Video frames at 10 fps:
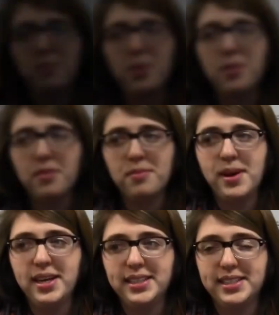Both of
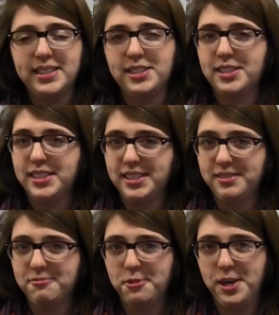my sisters
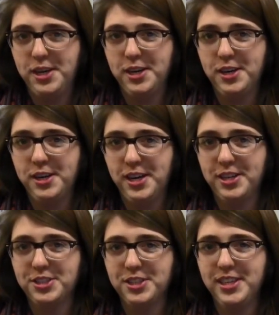went here
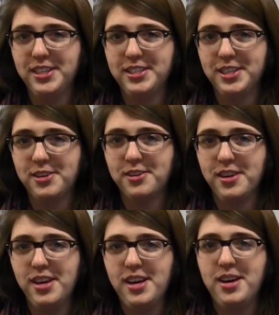actually, so
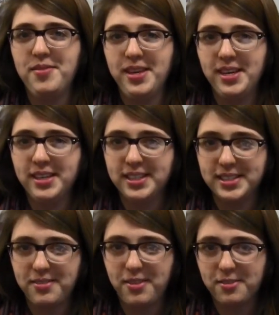I'm the
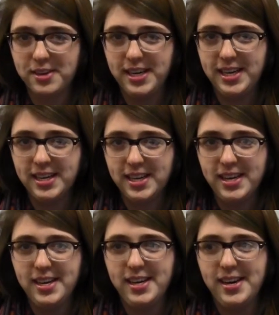youngest of three.
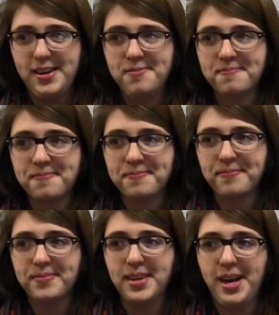
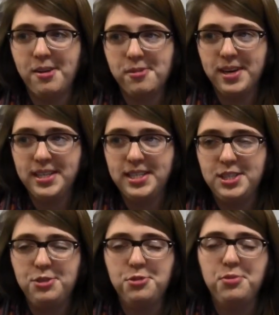And I wanted
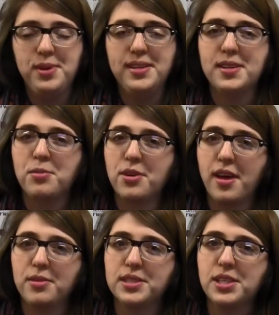to be somewhere
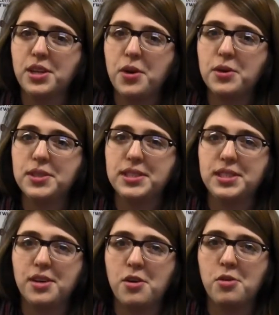that was close
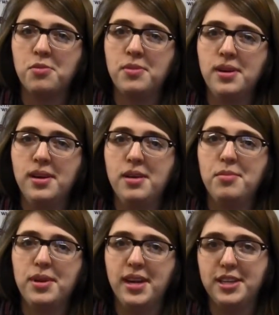to home,
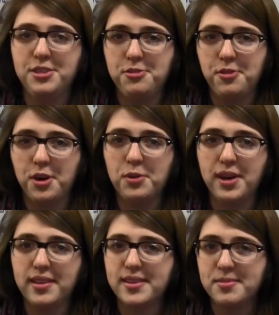but not too far
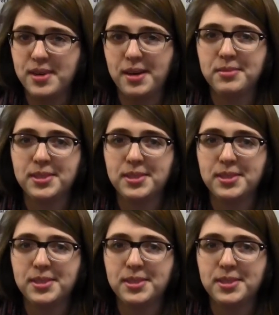away at the same time.